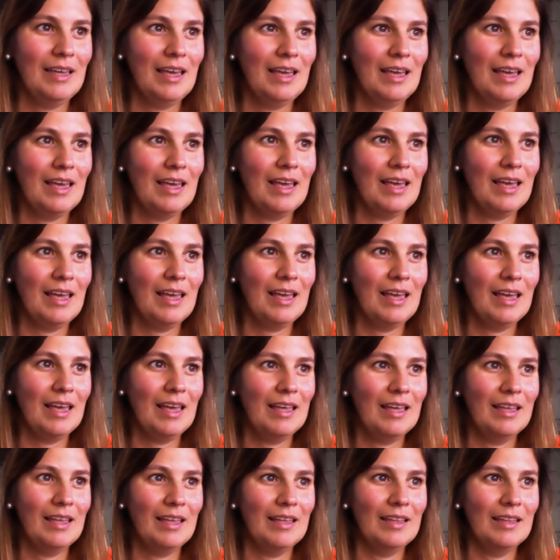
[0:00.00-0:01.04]

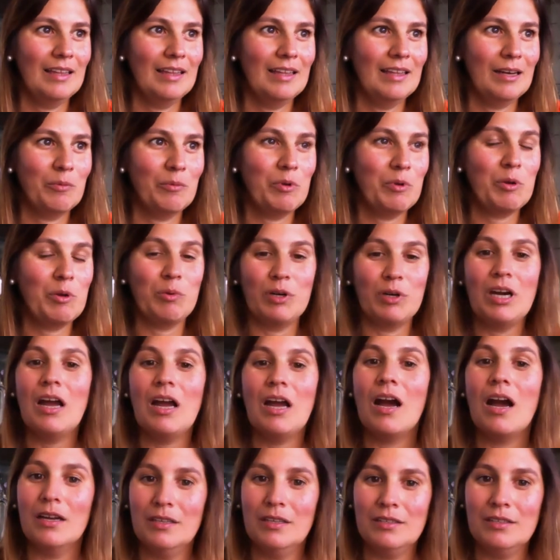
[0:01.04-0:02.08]
and we were
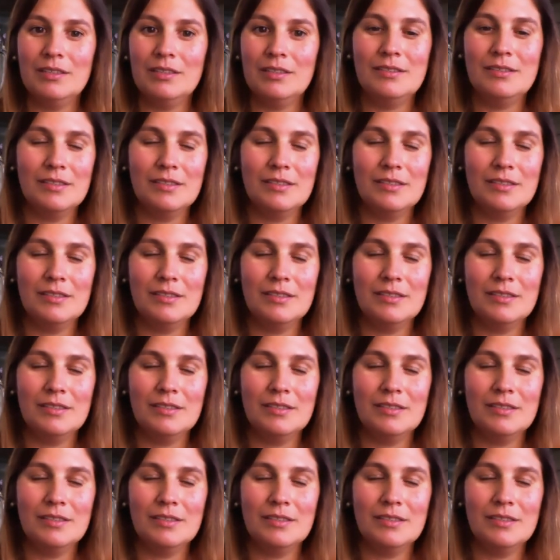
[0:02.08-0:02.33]
hired